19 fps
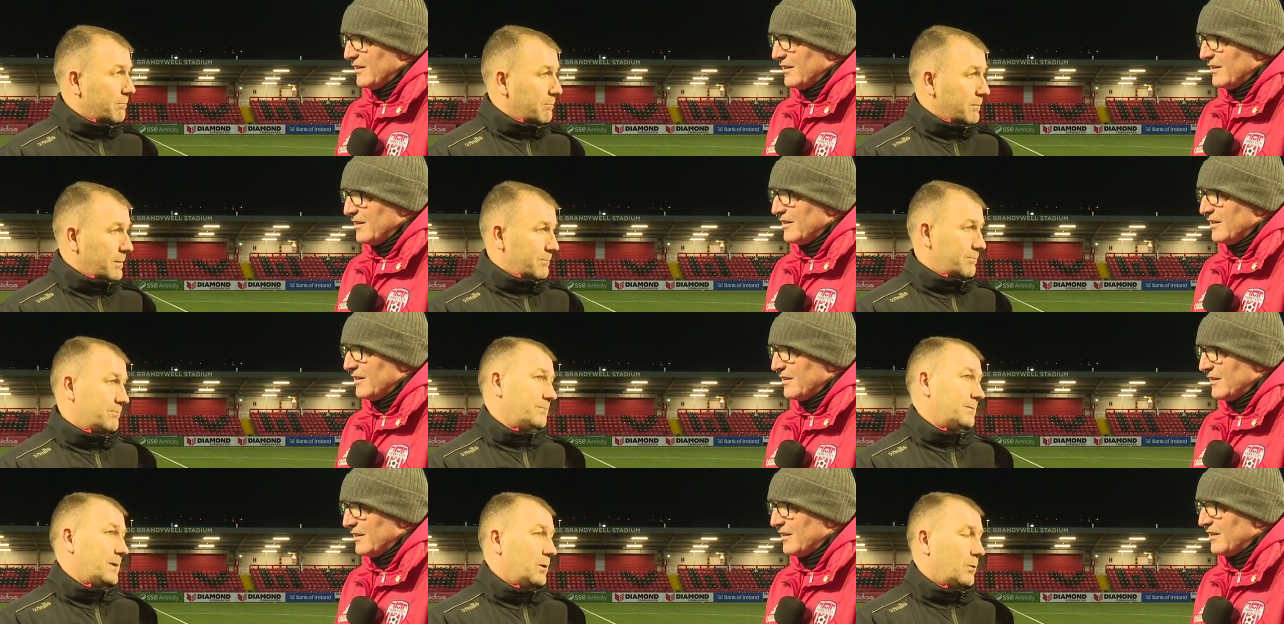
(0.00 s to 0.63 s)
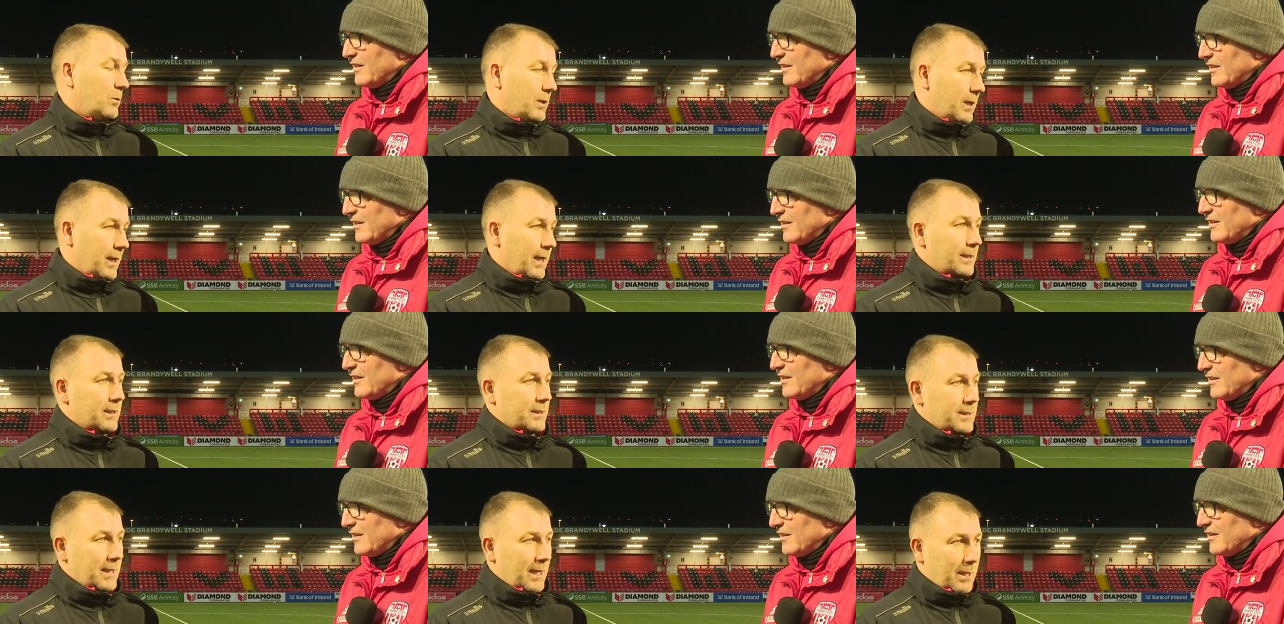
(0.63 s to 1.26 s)
Speaker 1: And, you know, you get
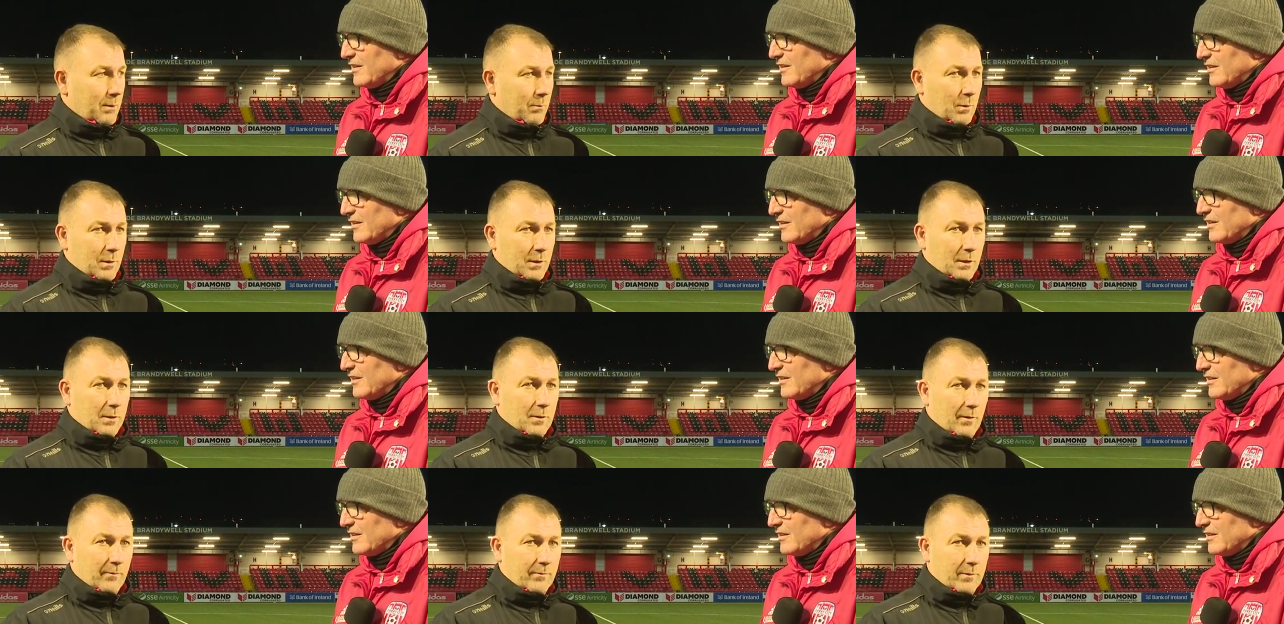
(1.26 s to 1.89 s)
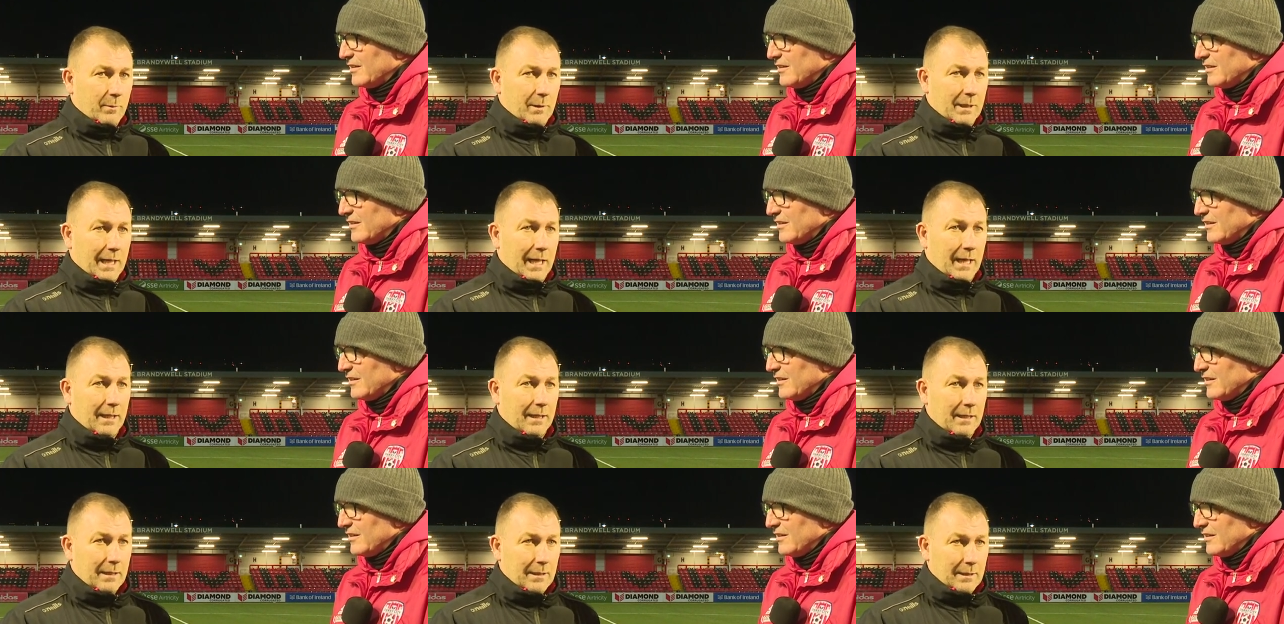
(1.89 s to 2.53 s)
the second one, you're comfortable then.
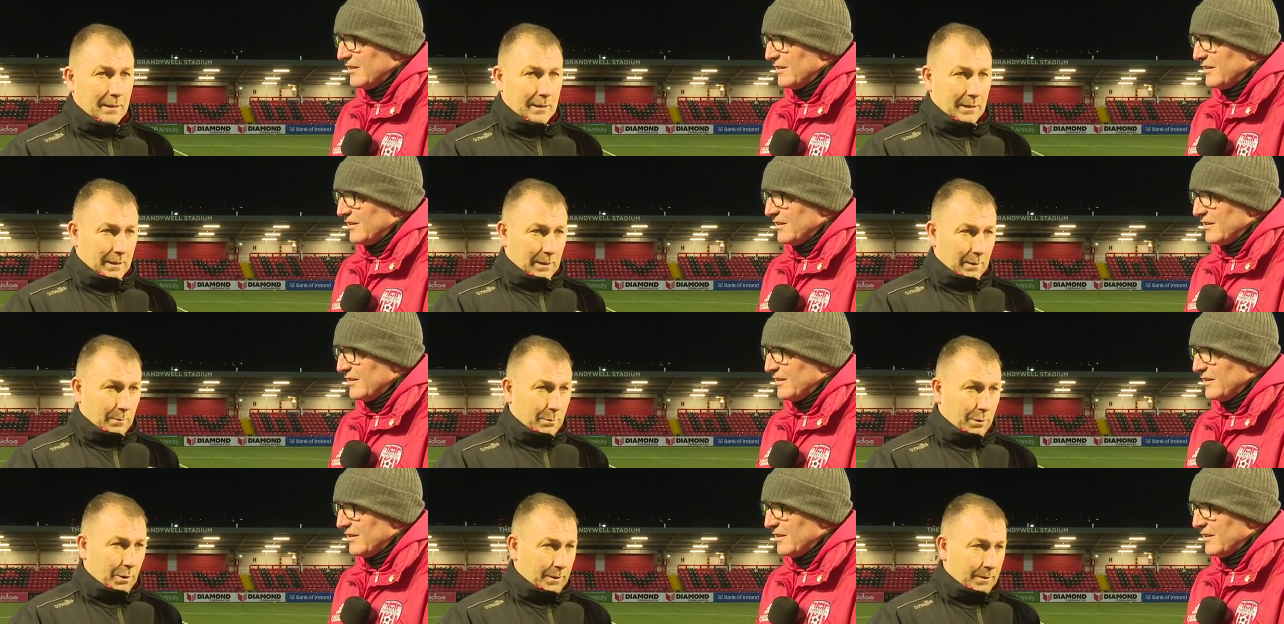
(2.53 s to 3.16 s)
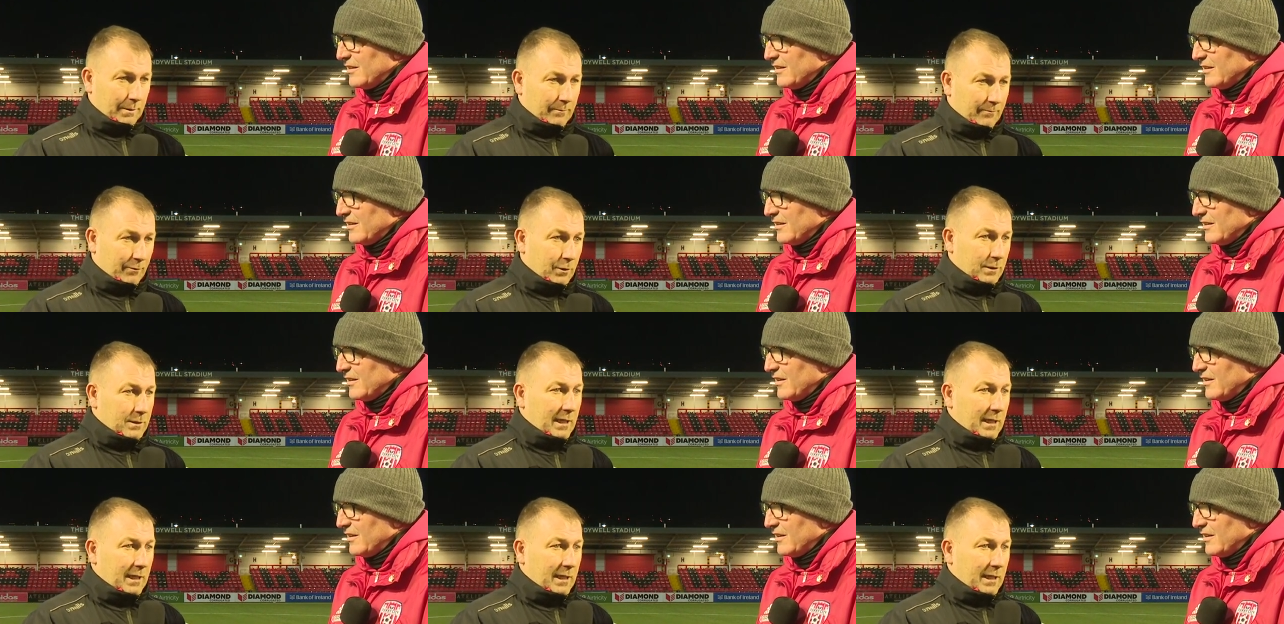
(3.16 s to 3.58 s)
But first